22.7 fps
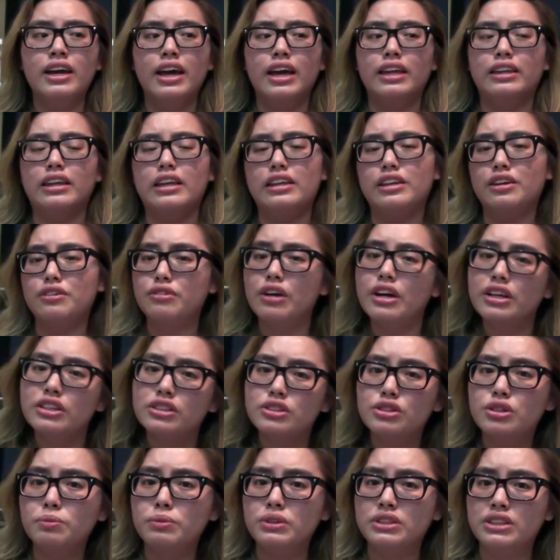and that their rights
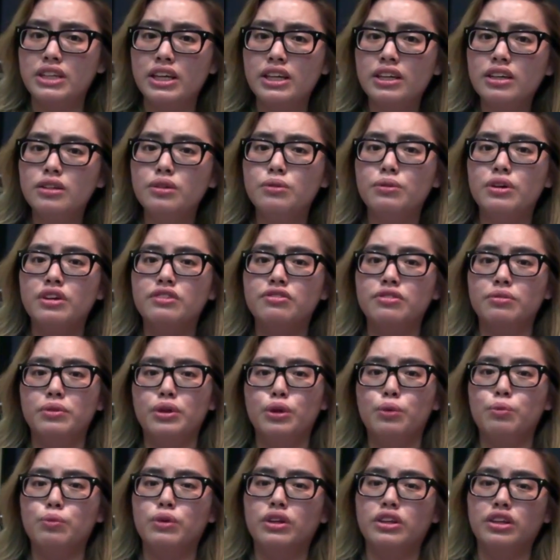should be taken away from
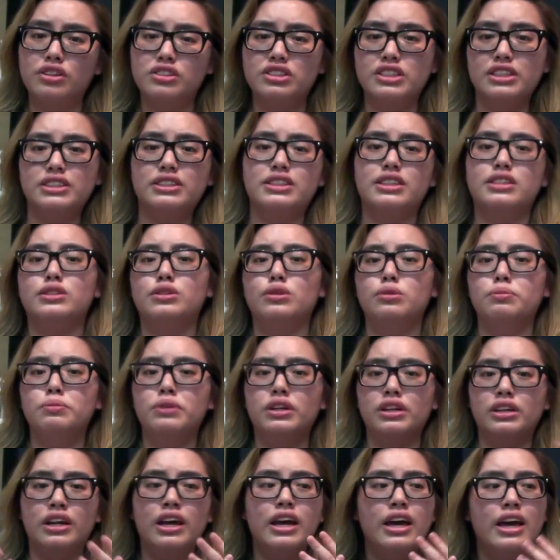them when they're just as
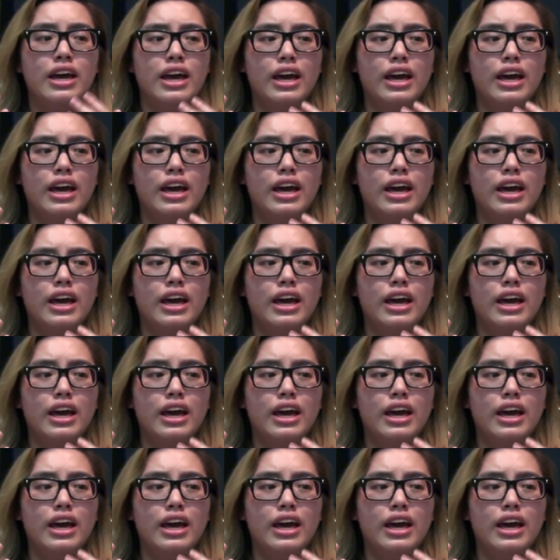human